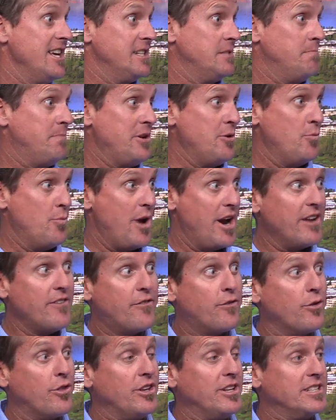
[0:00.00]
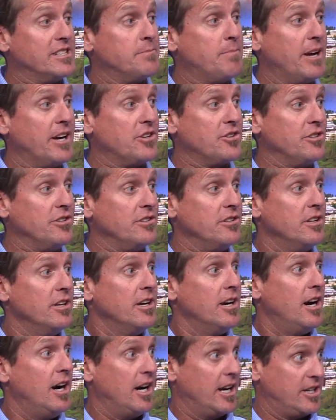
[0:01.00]
be ready for the inspection,
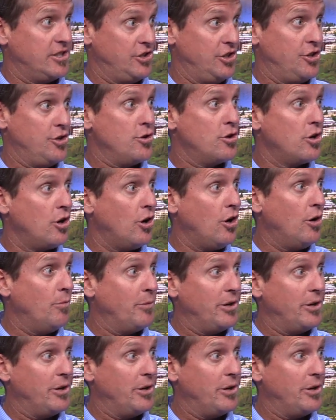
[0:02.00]
because you do call them.